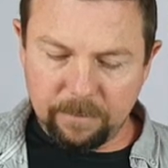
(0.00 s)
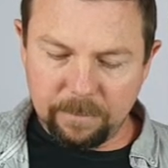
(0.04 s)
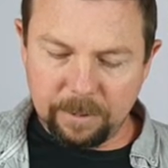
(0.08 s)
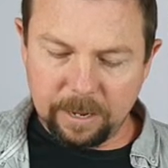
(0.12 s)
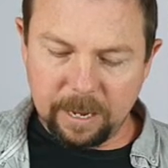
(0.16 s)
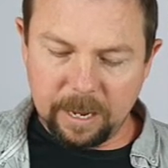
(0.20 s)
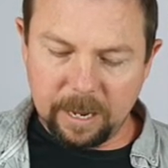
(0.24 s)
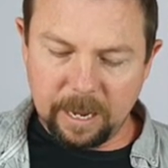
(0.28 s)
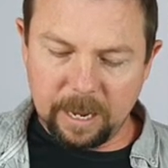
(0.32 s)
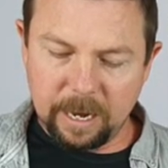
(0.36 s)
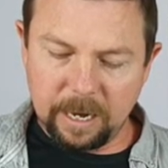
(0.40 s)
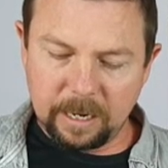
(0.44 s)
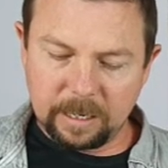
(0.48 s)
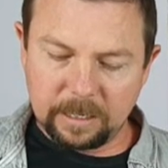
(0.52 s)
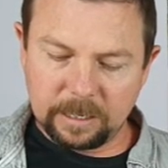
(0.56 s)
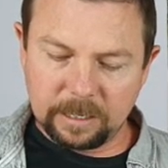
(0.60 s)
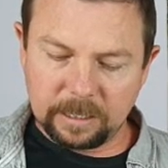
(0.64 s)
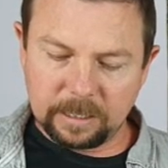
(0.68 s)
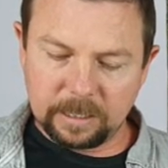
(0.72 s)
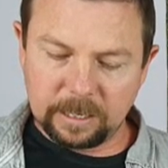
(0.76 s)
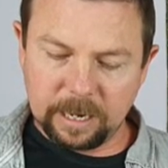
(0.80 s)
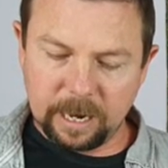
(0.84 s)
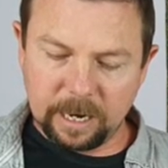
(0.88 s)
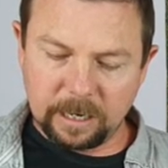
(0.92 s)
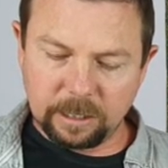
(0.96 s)
be a hint of
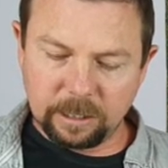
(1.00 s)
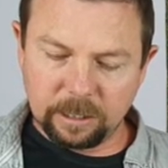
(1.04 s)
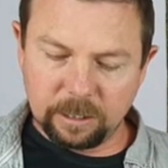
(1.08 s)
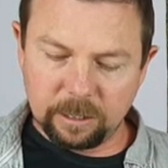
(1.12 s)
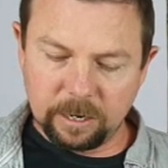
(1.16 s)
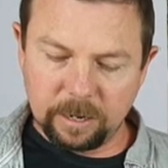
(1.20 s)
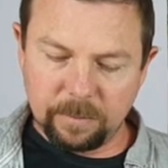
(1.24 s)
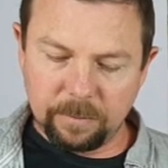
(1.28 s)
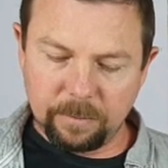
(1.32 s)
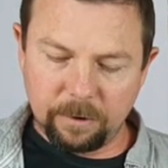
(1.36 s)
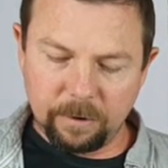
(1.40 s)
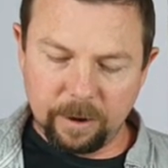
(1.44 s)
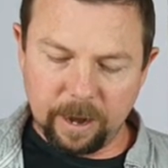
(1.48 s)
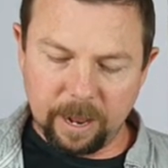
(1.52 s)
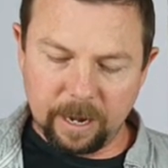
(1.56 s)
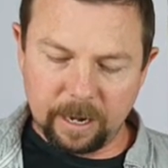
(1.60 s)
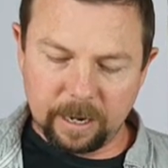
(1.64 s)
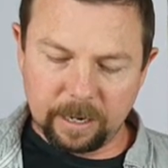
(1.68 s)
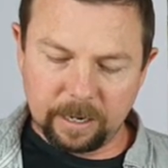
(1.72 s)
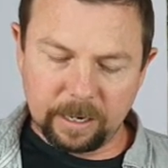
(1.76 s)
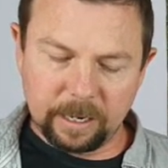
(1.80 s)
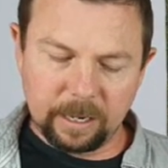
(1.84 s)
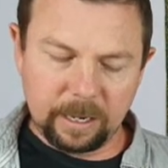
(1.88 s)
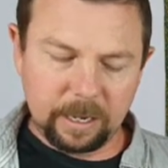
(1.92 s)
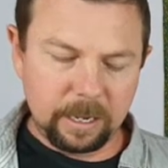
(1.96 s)
sexual
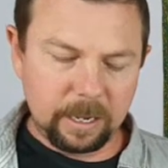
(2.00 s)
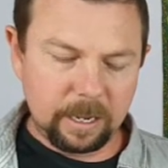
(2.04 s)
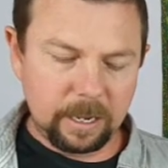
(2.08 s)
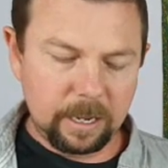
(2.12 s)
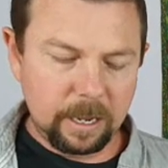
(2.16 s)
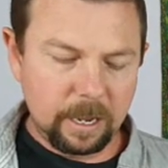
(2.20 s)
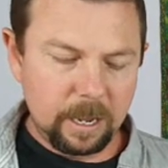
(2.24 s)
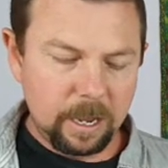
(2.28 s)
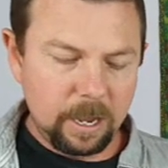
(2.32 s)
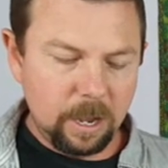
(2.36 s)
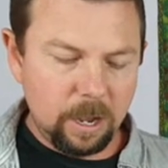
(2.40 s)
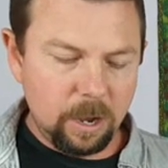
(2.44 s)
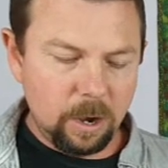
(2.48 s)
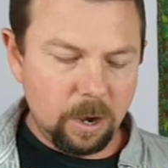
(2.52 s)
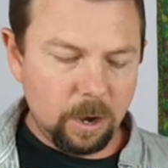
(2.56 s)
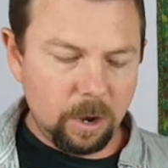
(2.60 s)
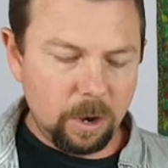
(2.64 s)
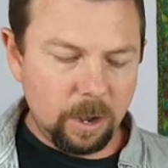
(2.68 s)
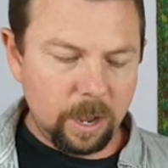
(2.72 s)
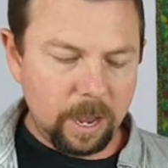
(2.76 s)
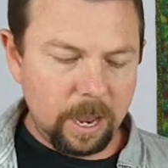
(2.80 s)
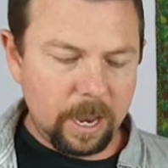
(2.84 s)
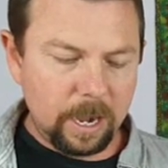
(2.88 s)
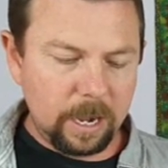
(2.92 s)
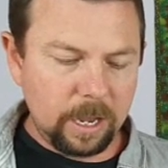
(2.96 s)
immorality,
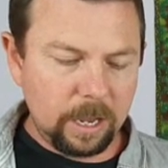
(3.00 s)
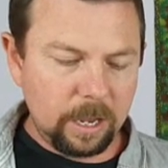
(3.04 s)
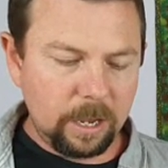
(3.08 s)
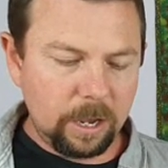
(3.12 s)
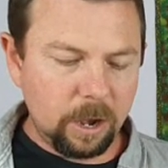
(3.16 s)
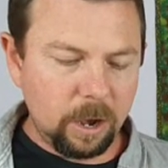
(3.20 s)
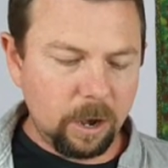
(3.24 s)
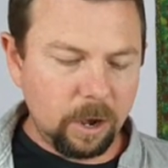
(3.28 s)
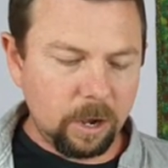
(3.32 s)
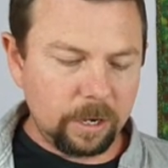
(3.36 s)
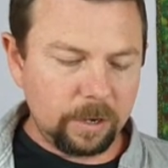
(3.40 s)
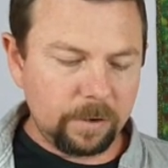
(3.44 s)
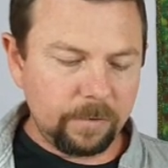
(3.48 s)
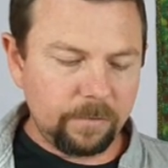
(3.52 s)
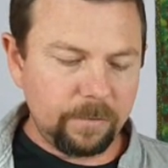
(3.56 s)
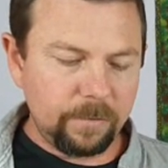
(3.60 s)
or any kind of